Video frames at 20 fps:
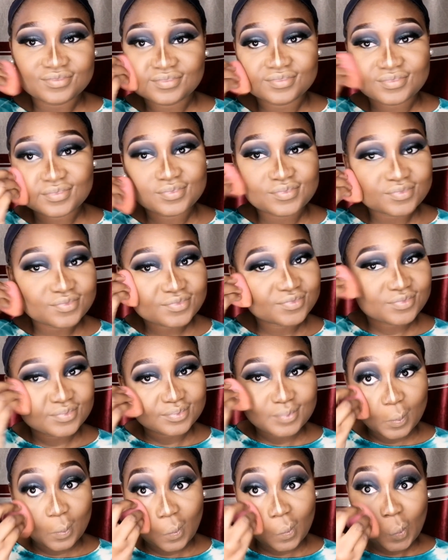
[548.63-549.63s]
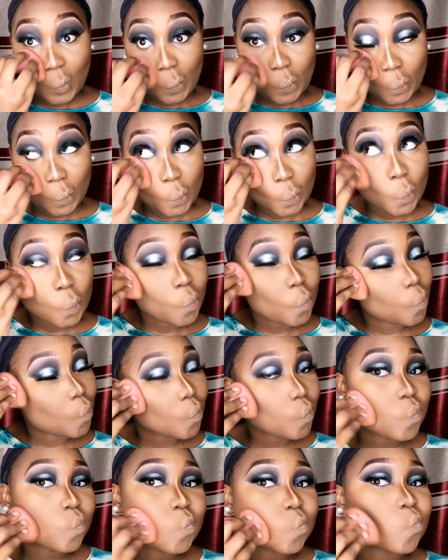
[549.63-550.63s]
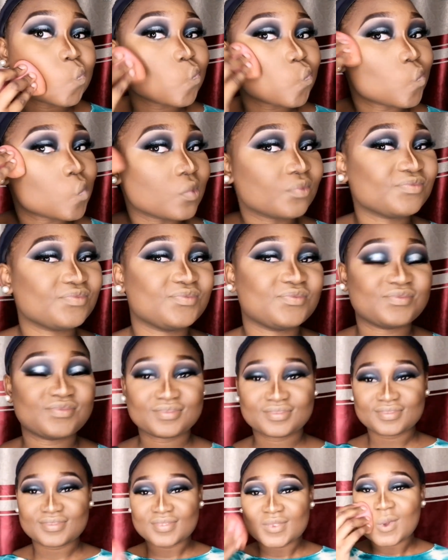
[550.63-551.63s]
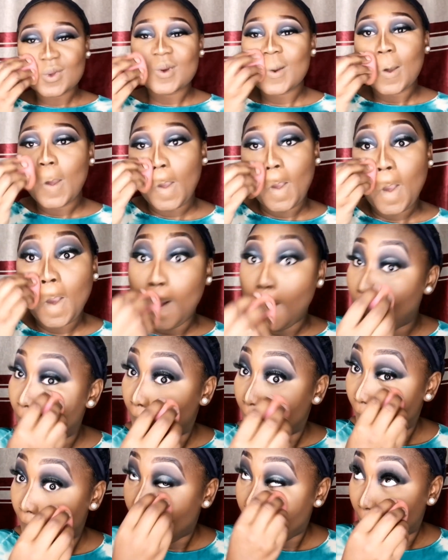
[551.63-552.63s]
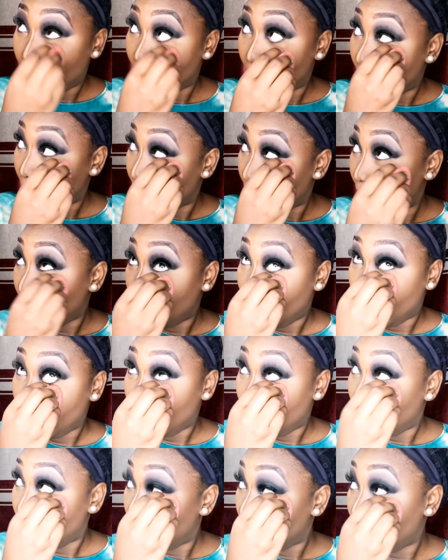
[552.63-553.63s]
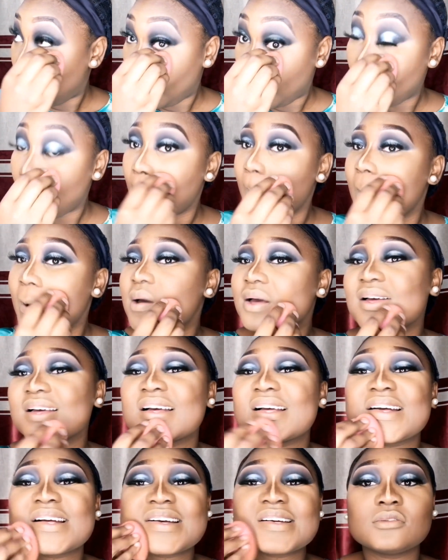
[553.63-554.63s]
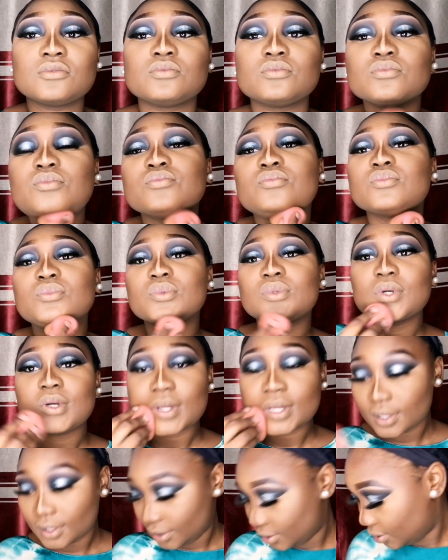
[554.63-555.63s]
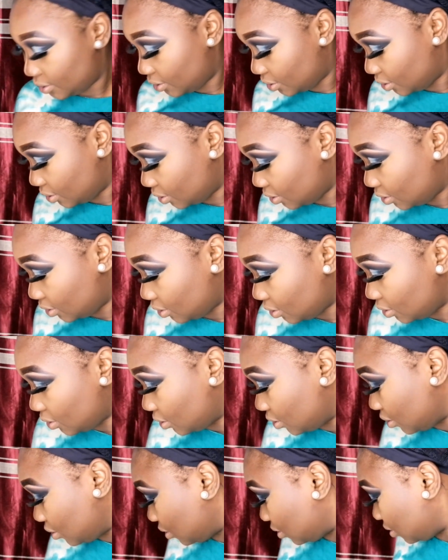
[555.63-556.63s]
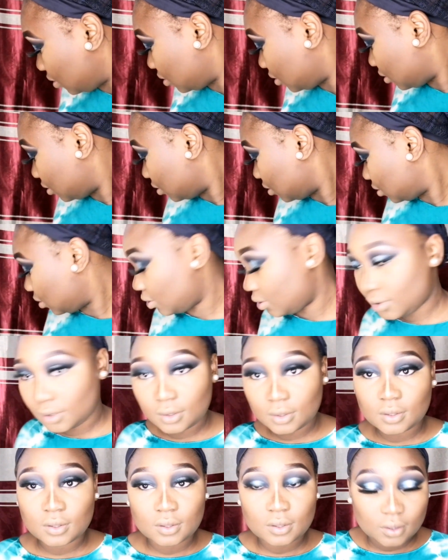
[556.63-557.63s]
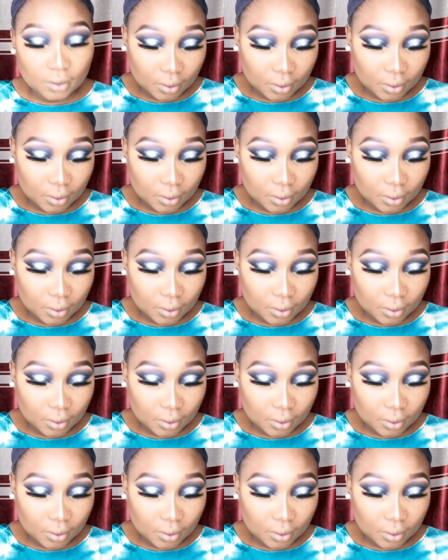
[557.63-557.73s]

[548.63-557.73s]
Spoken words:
So I'm using a damp beauty blender, and I'm trying to like make sure I don't have the sharp lines. I have really struggled.